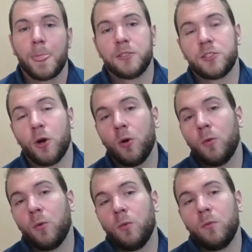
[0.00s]

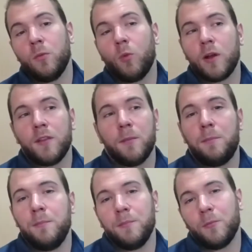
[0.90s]
So one of
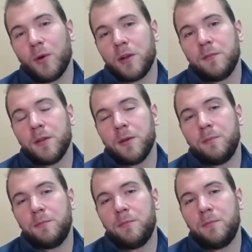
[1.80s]
the